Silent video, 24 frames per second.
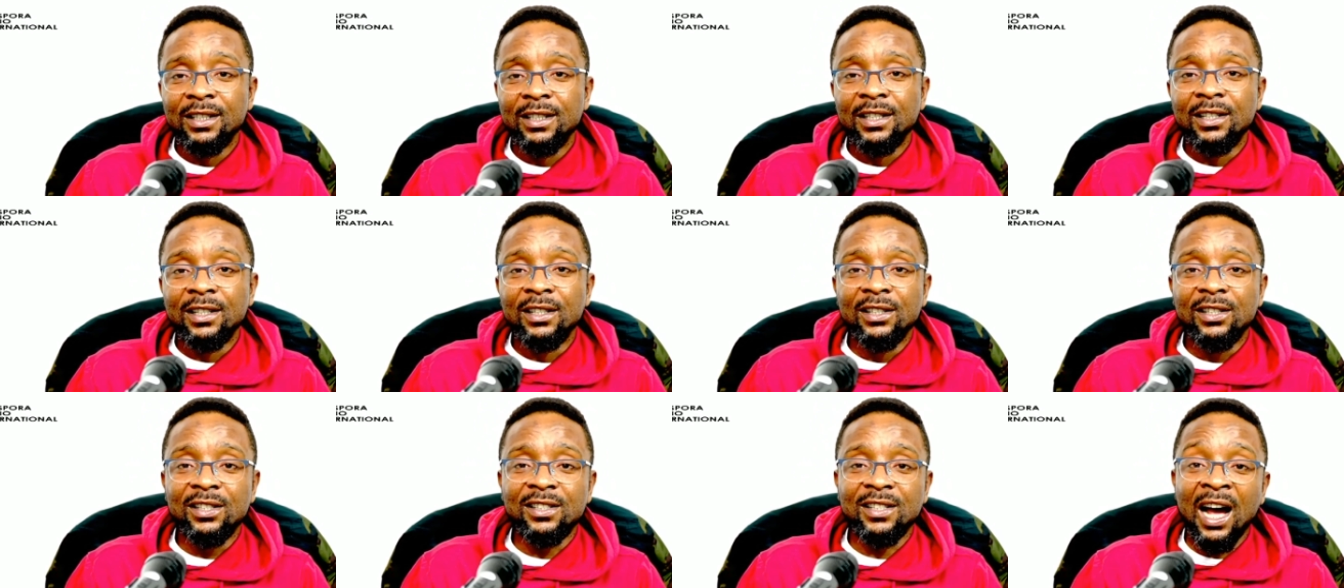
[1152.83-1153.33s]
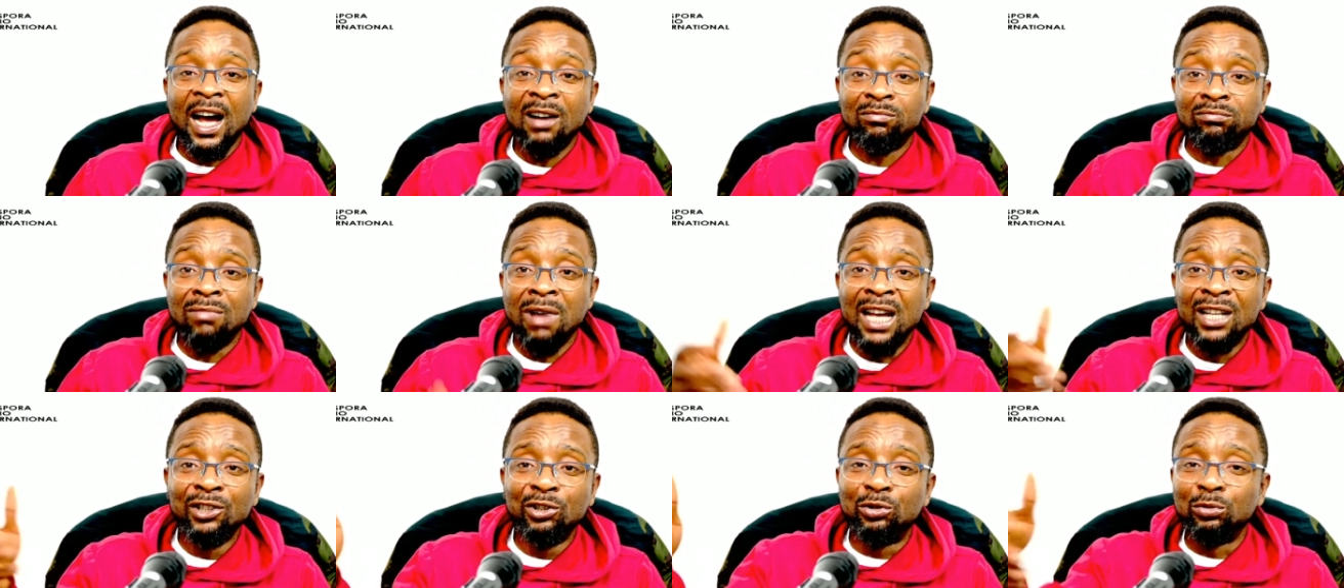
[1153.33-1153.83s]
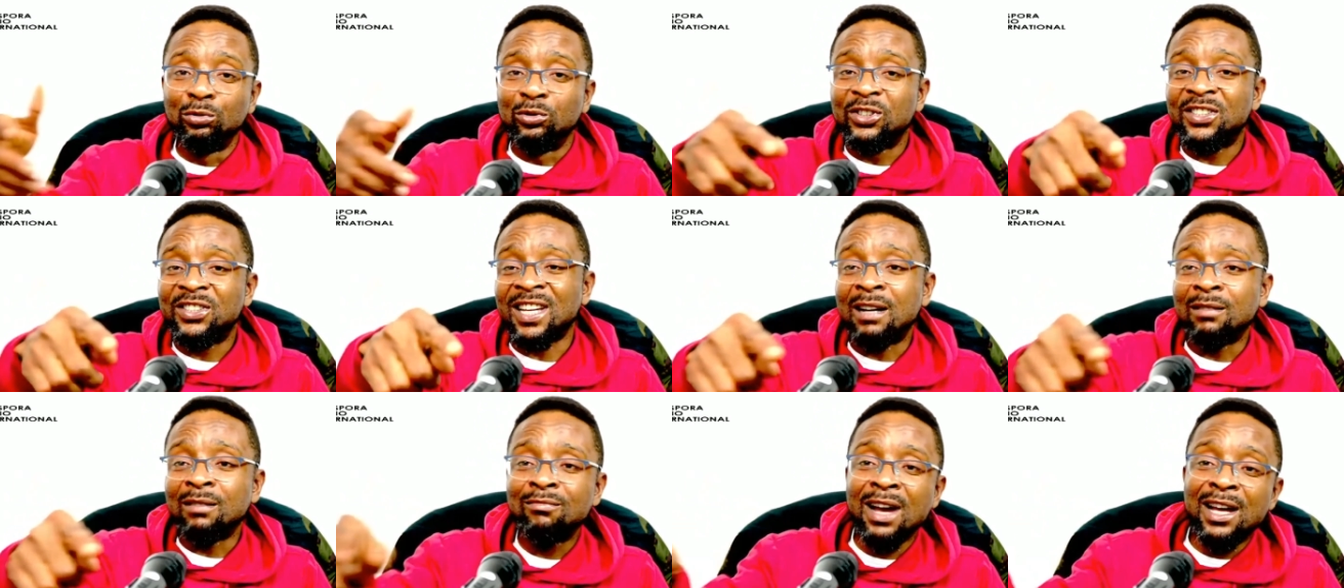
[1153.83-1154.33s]

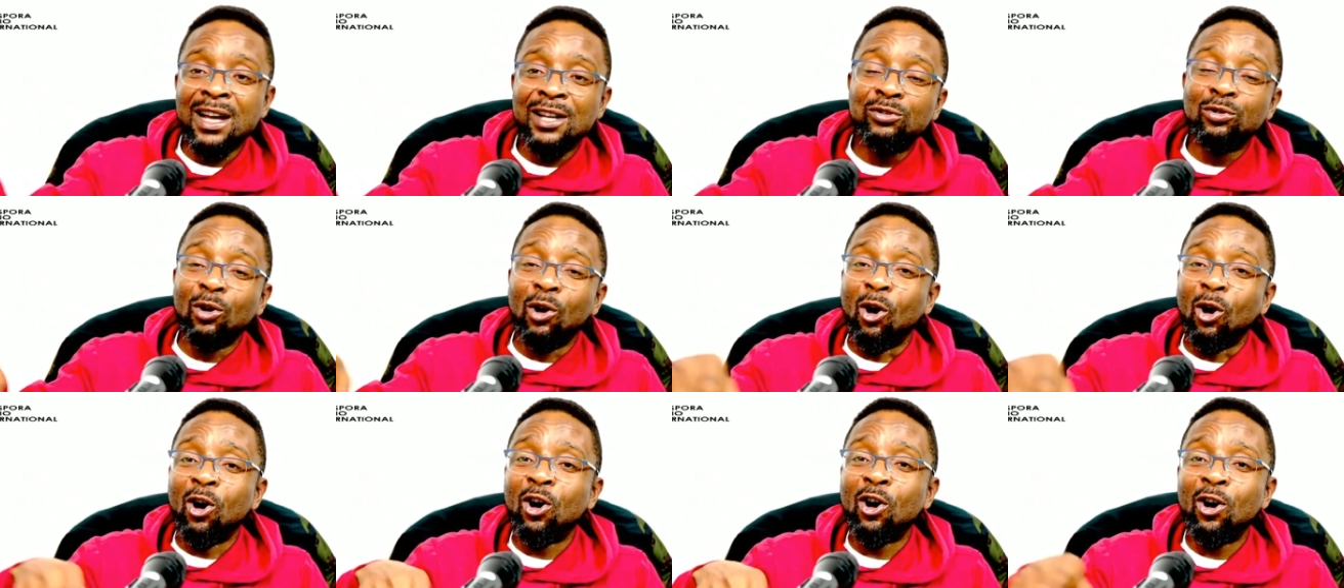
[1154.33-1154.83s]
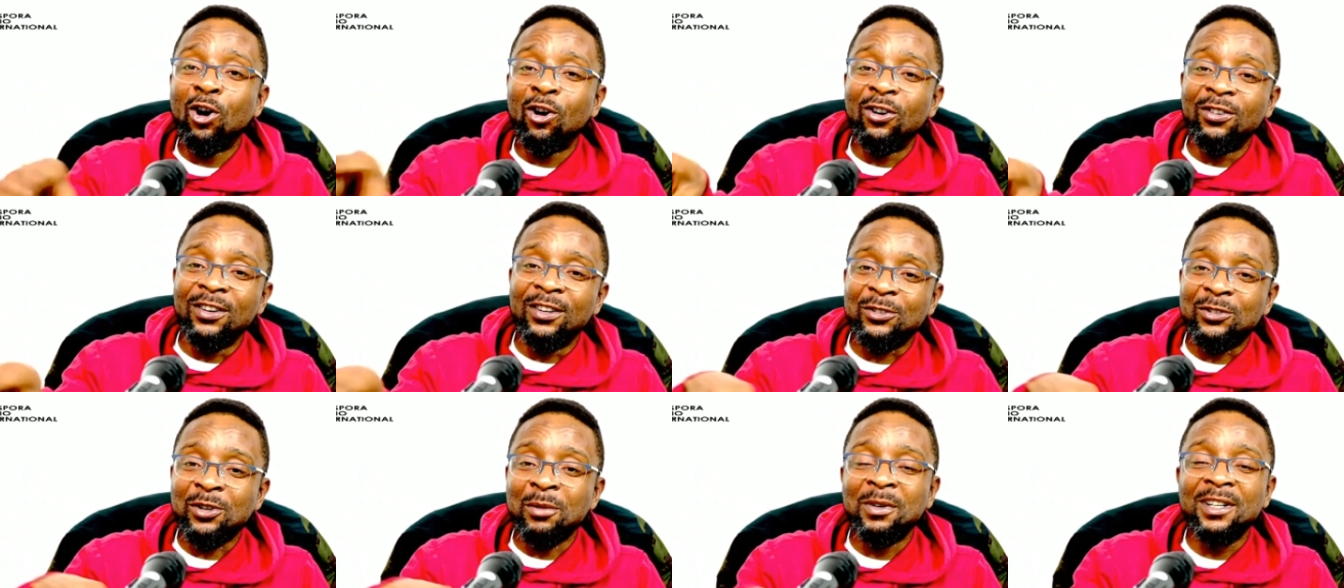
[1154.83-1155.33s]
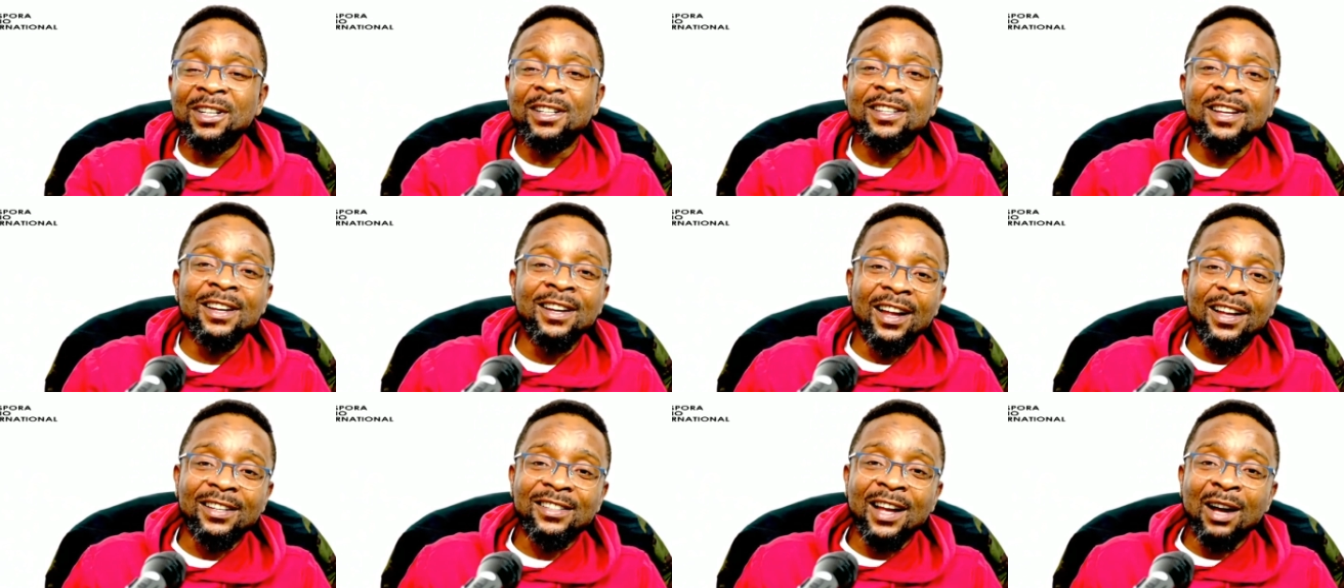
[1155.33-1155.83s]
Sagbendu. Or somebody said,
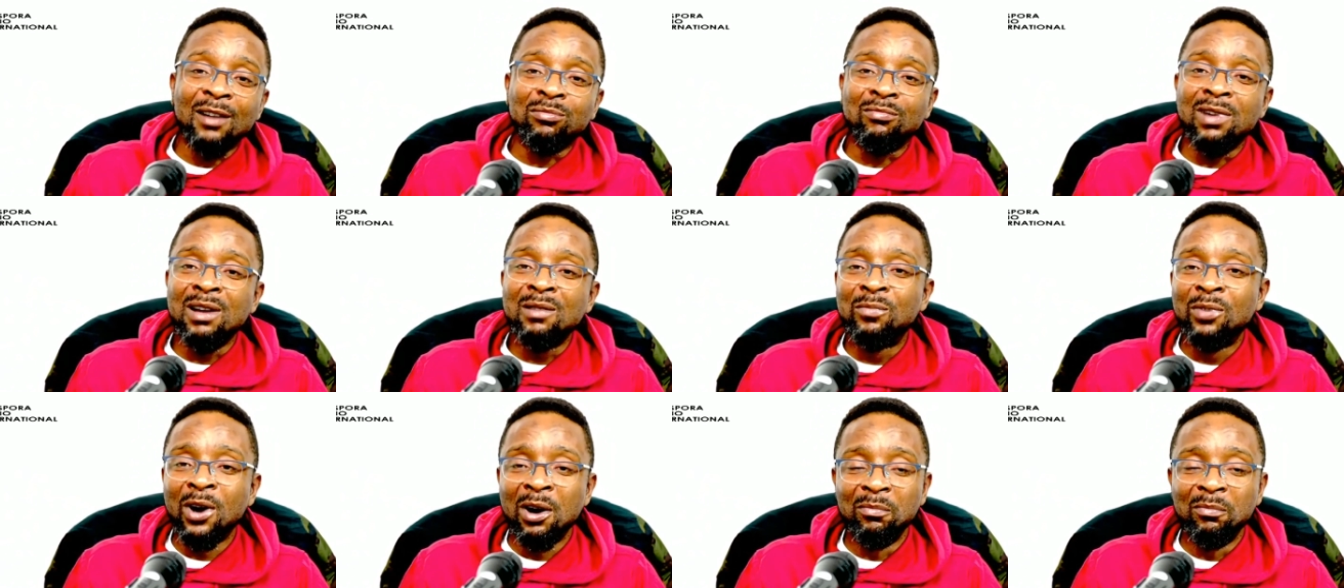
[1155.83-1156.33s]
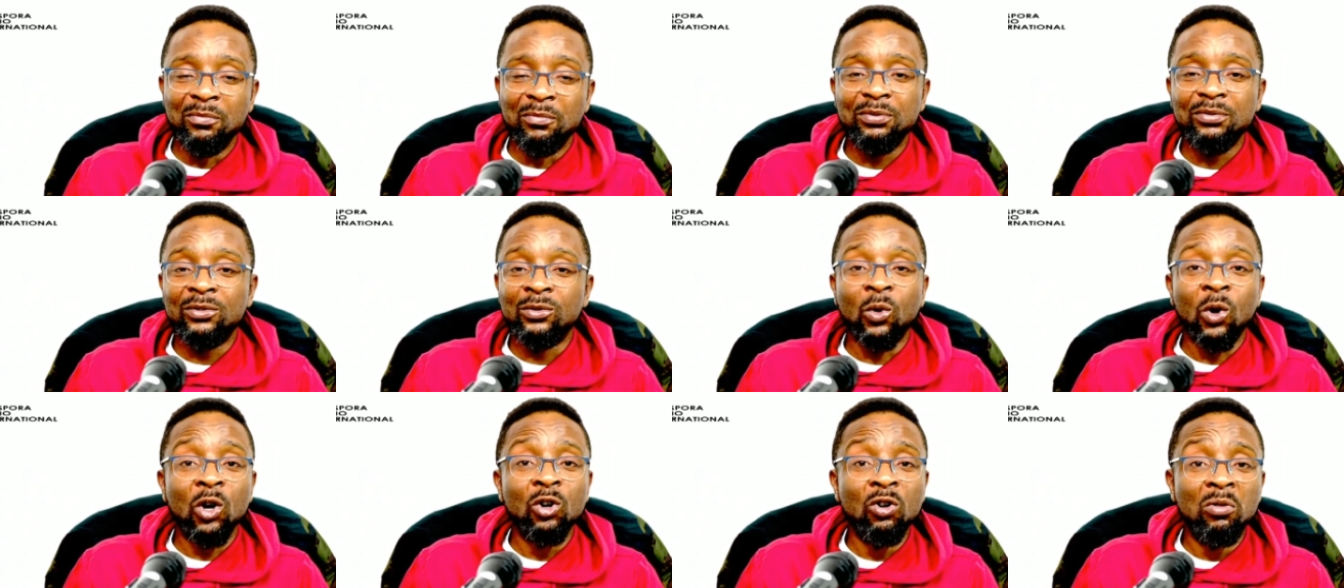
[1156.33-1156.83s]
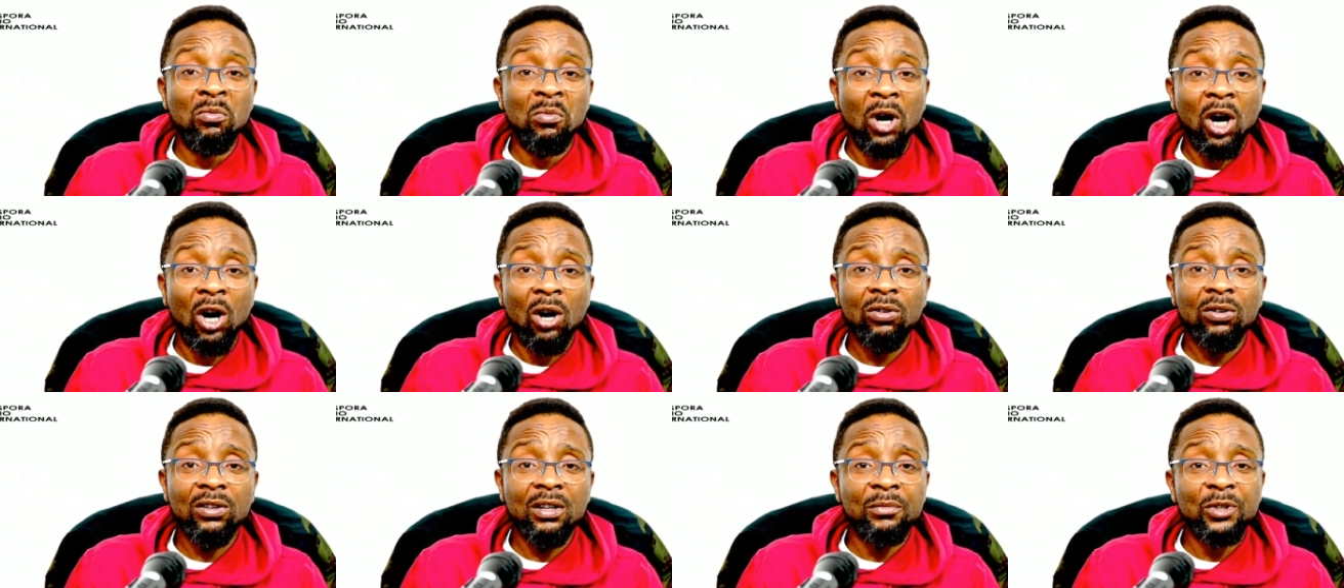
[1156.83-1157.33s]
Sagbe bomb,
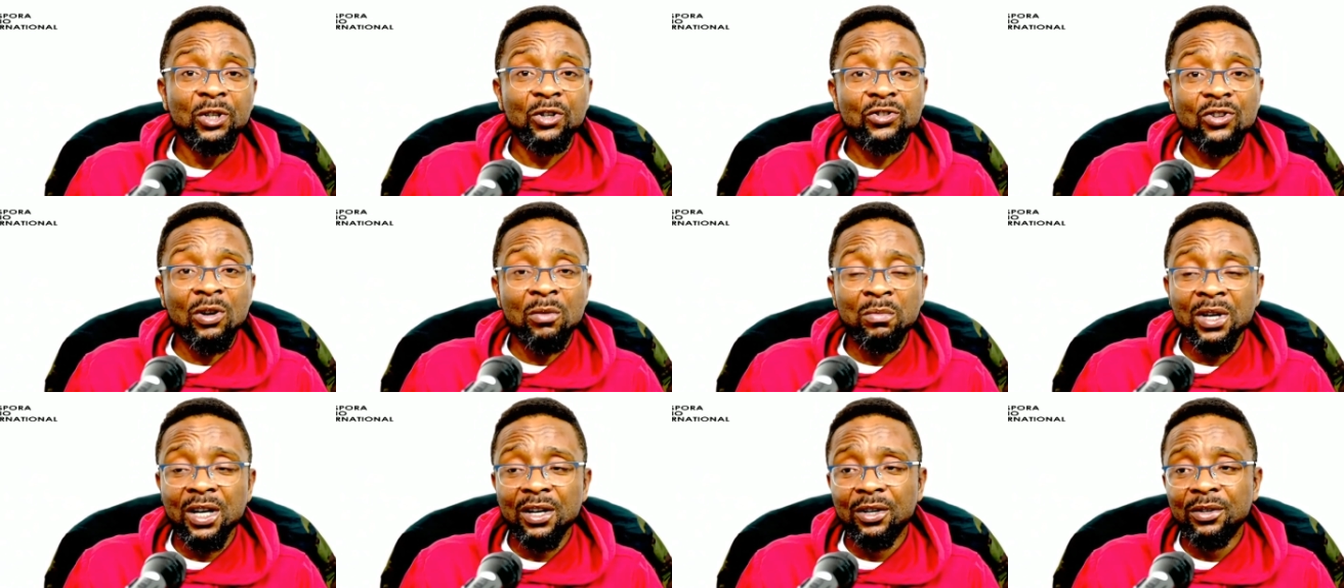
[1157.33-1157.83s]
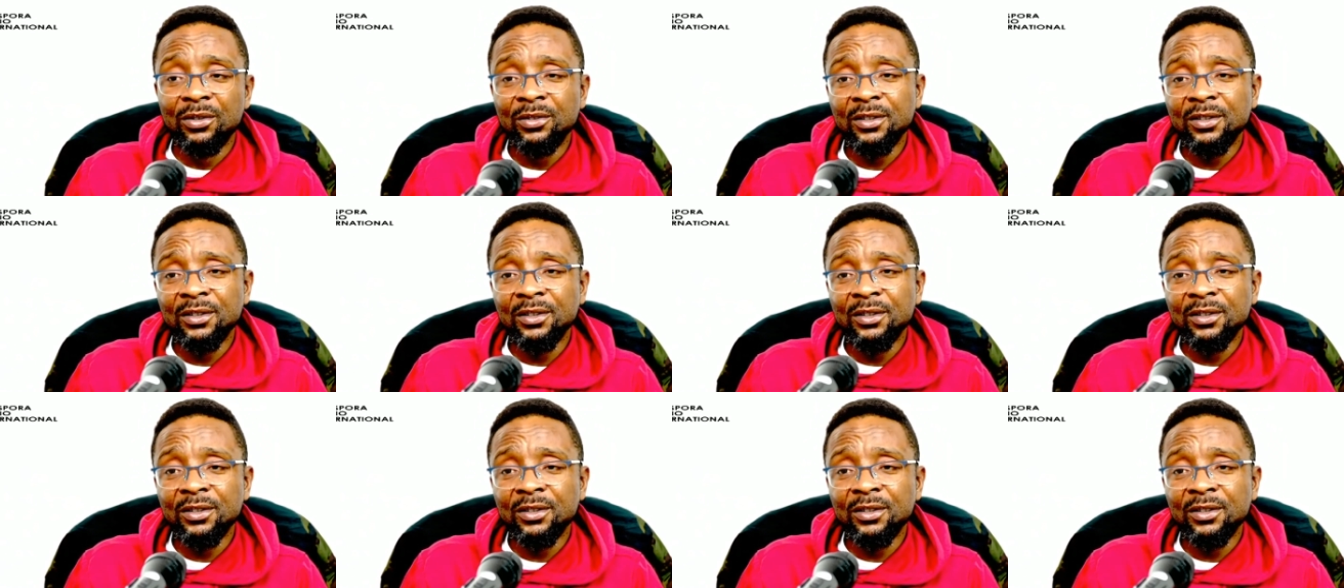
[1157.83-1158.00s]
Wolumo, and your sobel.